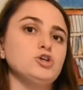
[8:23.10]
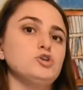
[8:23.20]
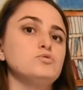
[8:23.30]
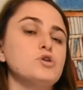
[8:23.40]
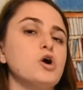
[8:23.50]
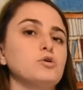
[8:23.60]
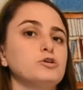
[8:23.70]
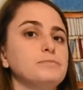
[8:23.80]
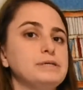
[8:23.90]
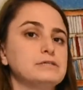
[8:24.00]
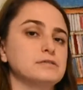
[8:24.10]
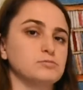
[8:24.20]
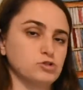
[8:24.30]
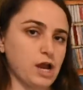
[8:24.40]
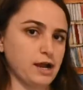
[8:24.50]
you know you'll be
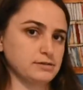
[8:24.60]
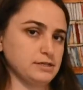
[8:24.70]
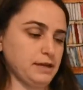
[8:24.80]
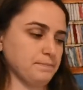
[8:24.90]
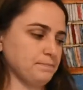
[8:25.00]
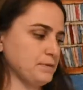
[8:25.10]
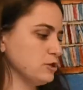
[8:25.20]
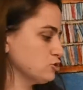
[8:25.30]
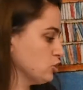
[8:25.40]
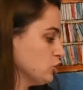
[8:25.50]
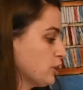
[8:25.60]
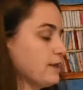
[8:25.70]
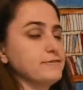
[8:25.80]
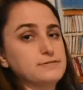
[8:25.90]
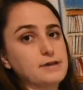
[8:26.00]
subtracting. So look
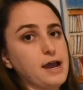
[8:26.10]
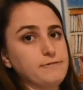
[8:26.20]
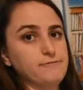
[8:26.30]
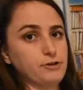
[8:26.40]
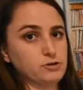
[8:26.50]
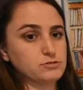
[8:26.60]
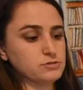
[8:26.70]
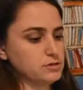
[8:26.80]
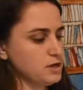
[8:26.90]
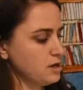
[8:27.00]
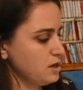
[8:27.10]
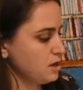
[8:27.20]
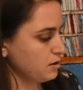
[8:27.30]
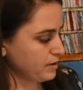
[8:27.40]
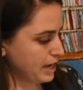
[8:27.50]
at the sign first,
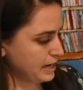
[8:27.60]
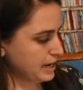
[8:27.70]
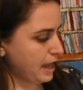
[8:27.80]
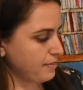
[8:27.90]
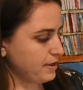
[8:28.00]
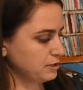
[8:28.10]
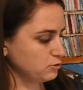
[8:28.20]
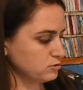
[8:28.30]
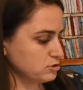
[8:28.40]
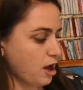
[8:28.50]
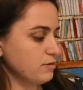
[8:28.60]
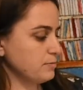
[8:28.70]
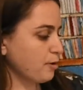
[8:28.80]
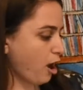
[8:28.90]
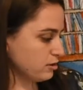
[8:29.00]
okay? And then you'll
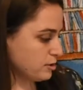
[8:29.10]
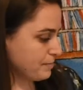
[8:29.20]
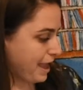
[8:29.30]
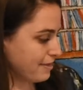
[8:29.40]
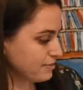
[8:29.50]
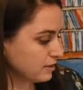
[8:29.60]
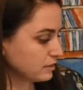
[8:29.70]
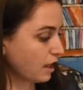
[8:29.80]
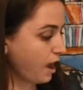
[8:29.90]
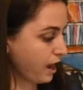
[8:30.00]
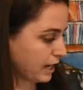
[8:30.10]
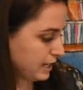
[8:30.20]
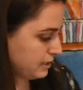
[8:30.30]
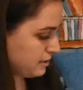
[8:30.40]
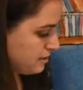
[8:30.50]
solve the problem, and the
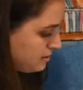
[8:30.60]
line